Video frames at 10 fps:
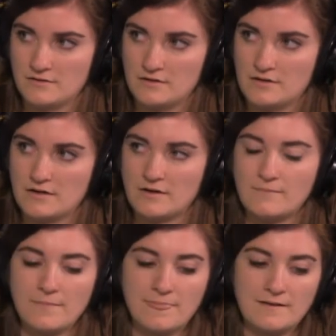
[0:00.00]

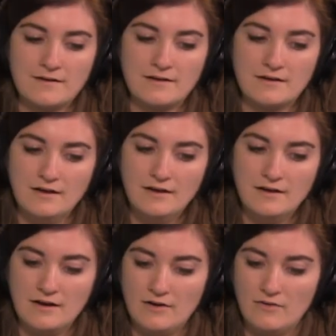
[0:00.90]
Um,
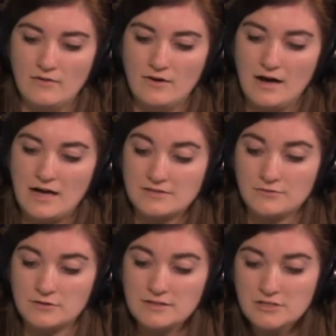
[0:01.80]
now, as
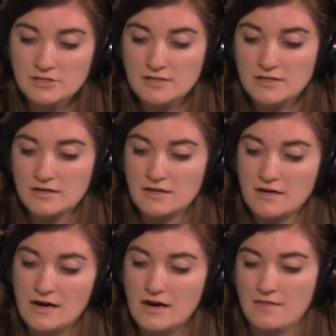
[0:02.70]
for Alicia,
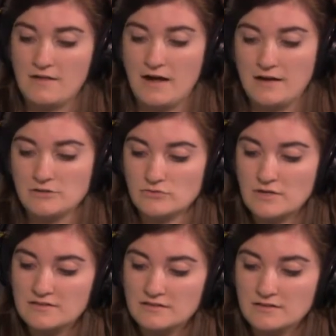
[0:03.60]
I do
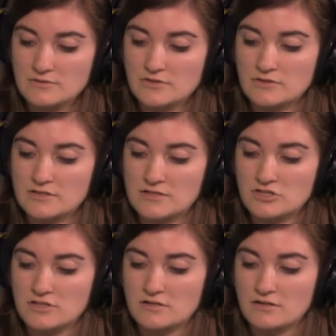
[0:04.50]
not think that was her
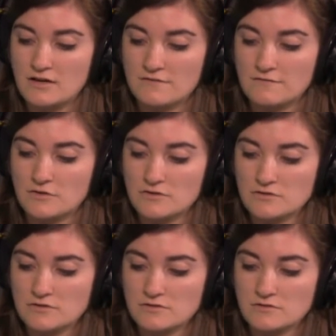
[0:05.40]
intention at
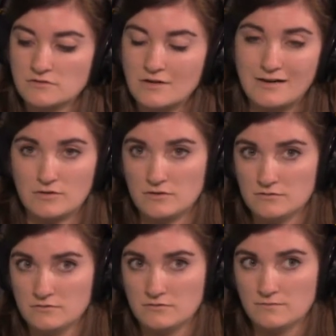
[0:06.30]
first at
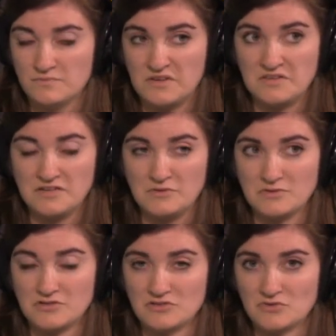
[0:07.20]
all. I think it
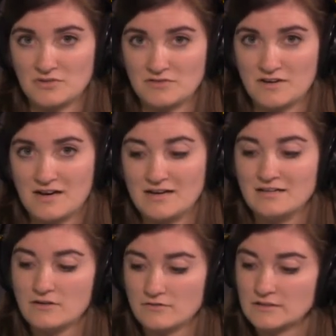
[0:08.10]
was just sort of a, I
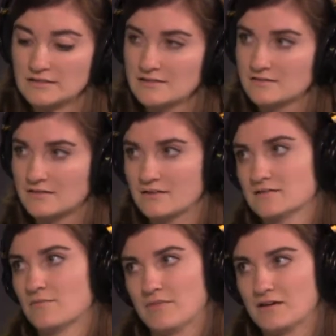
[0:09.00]
need a release. I need
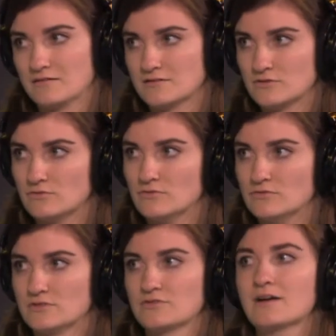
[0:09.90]
something to
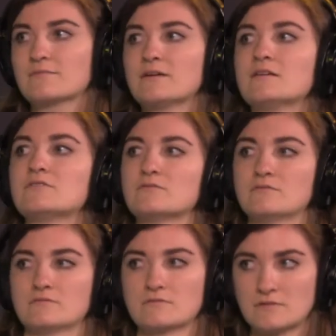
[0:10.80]
distract me.
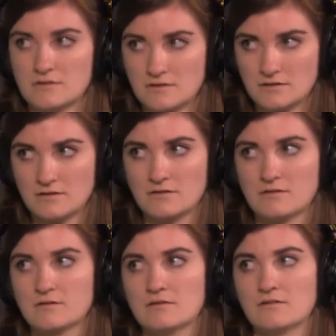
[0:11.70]
To
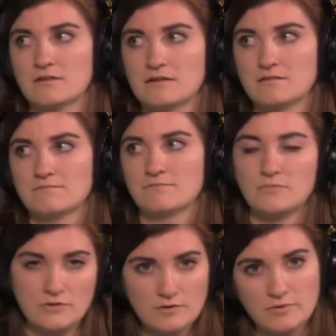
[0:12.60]
like,
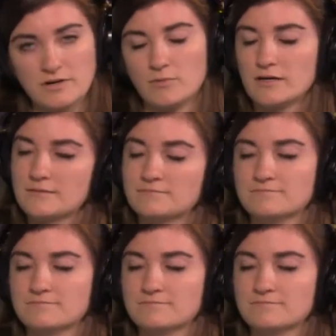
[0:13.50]
you're a pretty boy.